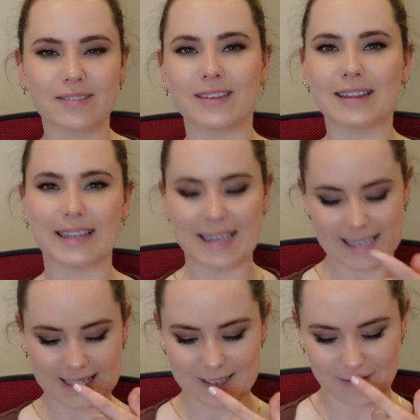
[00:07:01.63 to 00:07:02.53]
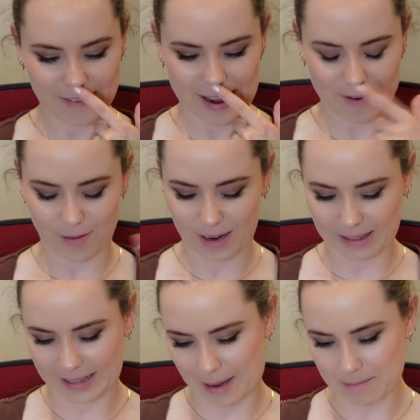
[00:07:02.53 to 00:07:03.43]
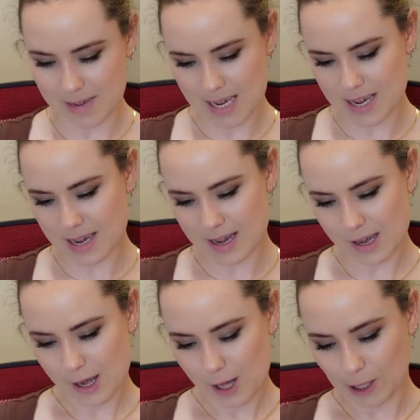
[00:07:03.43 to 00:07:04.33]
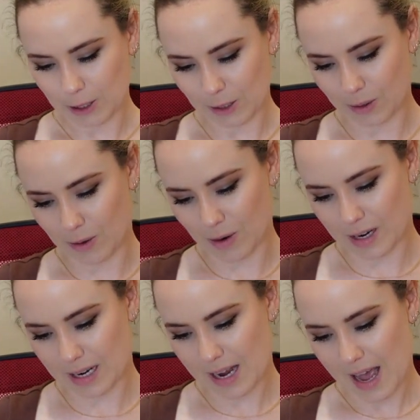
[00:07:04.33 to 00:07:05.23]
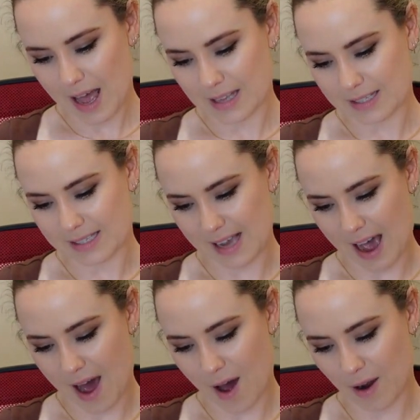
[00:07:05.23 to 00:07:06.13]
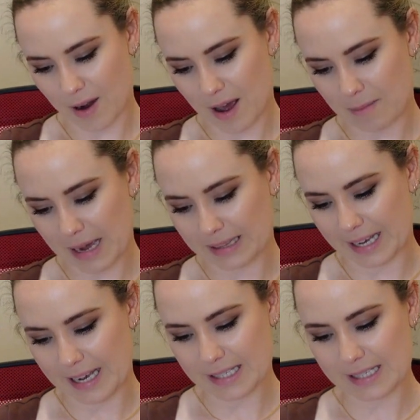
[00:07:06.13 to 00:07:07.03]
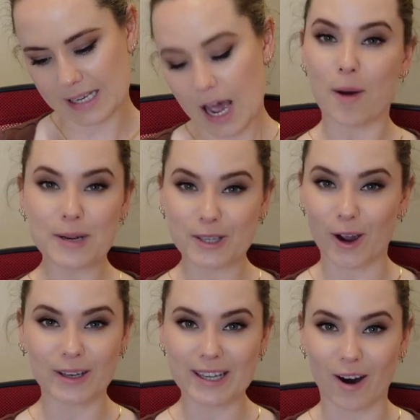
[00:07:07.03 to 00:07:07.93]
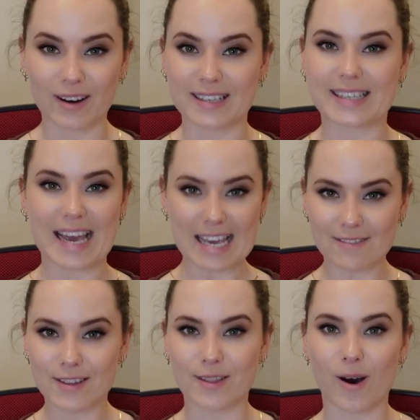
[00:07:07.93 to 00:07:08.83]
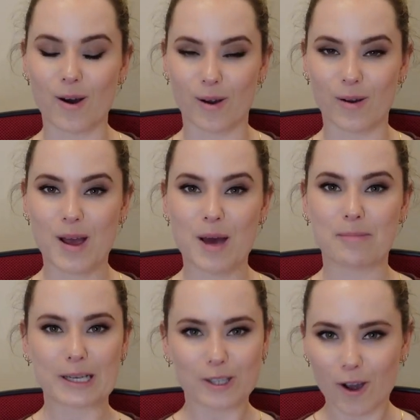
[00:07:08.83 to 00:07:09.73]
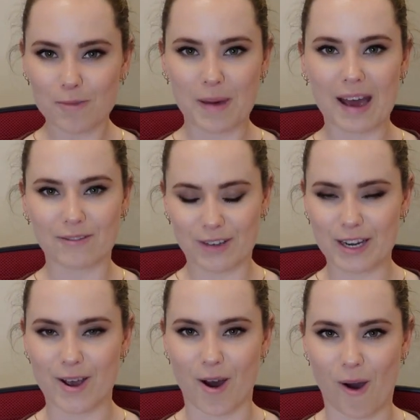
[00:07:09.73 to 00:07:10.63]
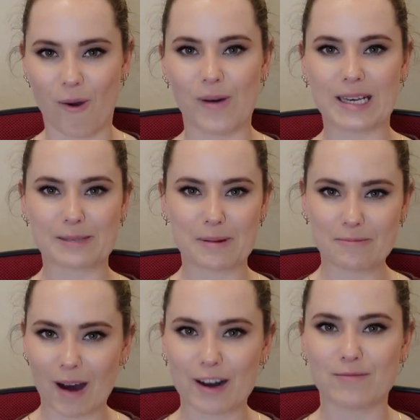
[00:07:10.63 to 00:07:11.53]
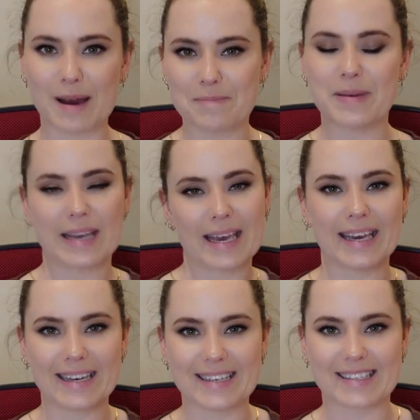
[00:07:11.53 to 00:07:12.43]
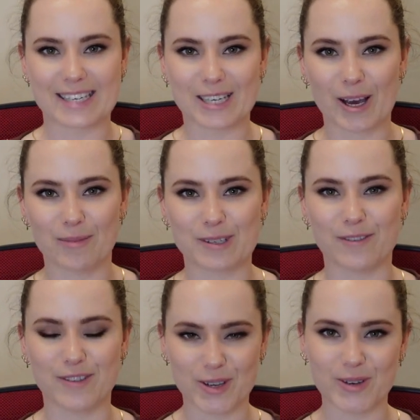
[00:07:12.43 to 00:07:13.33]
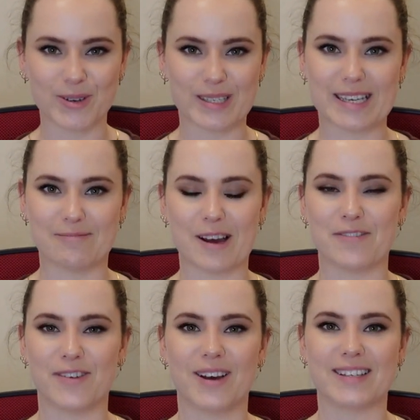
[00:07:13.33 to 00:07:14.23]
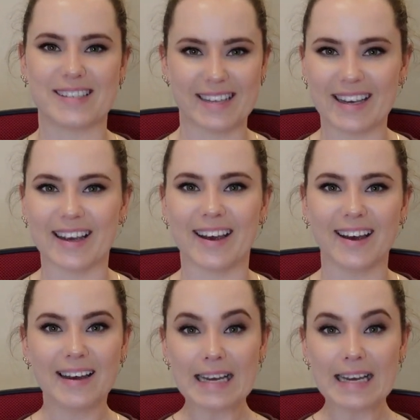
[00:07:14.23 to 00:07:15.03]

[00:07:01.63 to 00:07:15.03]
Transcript: of least favorite, let me look down my list. I'll be totally honest, even though my tote bag video has been one of my bigger hitters in terms of views in my first year,